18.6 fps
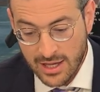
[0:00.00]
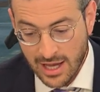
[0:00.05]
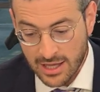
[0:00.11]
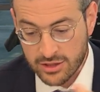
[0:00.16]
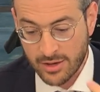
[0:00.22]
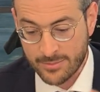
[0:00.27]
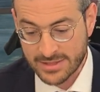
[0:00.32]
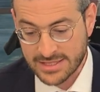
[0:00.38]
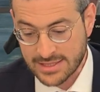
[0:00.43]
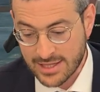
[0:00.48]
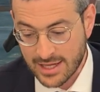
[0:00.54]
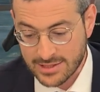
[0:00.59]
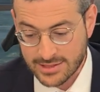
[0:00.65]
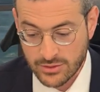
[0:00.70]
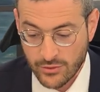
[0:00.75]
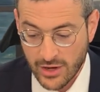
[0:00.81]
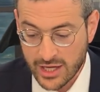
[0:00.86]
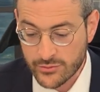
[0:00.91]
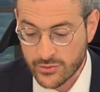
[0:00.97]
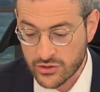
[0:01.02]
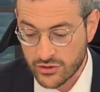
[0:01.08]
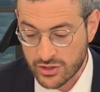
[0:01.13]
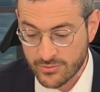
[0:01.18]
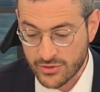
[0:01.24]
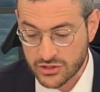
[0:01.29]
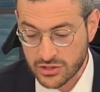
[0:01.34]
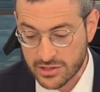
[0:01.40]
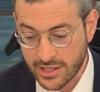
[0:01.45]
Allah Mitzrans, So why do we learn
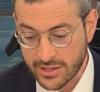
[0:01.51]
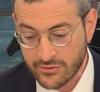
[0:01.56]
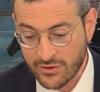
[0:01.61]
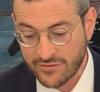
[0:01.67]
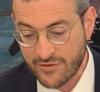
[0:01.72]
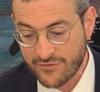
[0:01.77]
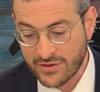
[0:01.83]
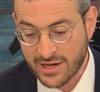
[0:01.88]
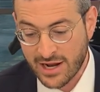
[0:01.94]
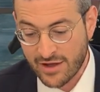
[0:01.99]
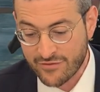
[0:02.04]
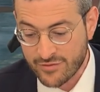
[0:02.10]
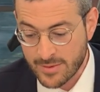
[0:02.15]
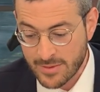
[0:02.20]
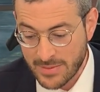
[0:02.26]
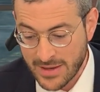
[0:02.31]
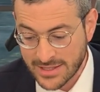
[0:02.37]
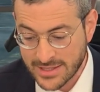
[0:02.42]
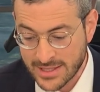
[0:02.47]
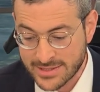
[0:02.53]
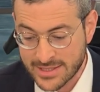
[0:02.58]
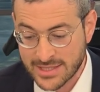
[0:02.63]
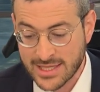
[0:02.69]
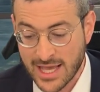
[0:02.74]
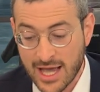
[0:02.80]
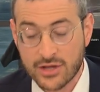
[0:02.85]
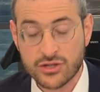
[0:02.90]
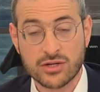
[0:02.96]
the mission later on from the Mabez that
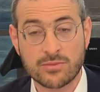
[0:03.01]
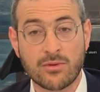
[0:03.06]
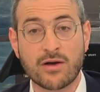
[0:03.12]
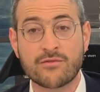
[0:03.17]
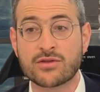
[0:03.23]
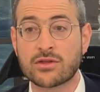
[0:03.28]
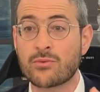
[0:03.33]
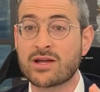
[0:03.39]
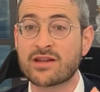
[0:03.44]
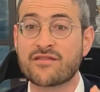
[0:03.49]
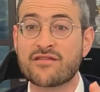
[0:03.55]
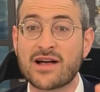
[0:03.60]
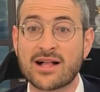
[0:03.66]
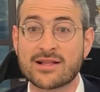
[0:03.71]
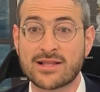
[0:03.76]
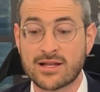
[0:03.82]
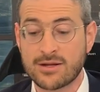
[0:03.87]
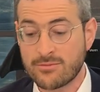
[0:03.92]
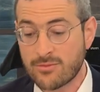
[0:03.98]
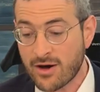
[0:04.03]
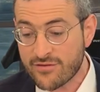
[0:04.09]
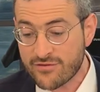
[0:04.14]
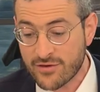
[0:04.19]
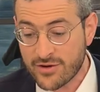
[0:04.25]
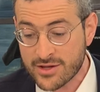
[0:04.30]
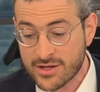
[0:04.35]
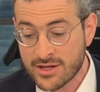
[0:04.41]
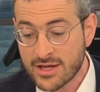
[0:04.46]
says hech Mavi, the way to validate a
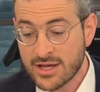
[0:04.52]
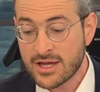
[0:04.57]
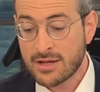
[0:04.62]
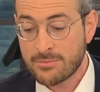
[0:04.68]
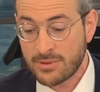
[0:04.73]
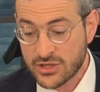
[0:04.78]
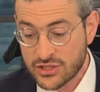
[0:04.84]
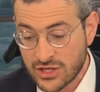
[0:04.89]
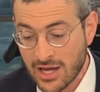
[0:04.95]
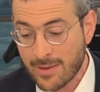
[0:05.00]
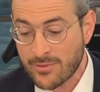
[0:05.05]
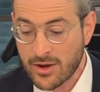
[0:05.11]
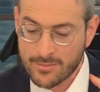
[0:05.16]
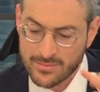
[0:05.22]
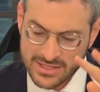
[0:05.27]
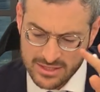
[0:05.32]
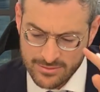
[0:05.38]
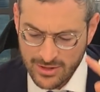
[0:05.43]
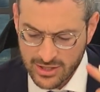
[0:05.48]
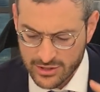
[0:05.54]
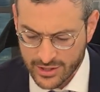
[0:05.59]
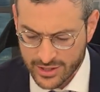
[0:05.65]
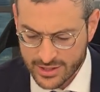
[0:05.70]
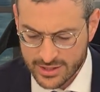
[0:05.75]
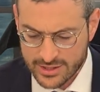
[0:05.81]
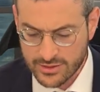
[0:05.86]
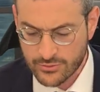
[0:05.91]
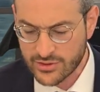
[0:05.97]
Mavai, Bishamar
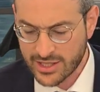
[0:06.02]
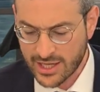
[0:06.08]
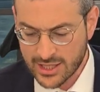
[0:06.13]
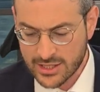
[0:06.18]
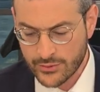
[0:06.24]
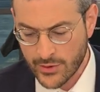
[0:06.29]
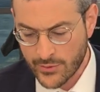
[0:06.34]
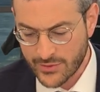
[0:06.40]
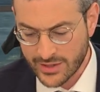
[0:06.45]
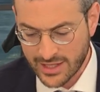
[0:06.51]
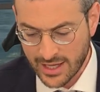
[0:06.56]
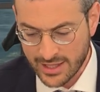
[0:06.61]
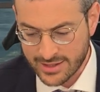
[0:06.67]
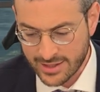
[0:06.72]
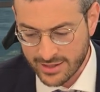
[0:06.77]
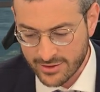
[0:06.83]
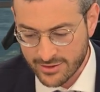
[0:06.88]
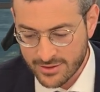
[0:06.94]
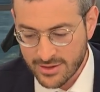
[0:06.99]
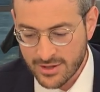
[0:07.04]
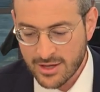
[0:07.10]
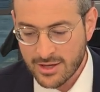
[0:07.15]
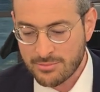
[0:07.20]
Mitzamachlikis, and we'll get to it when we get there.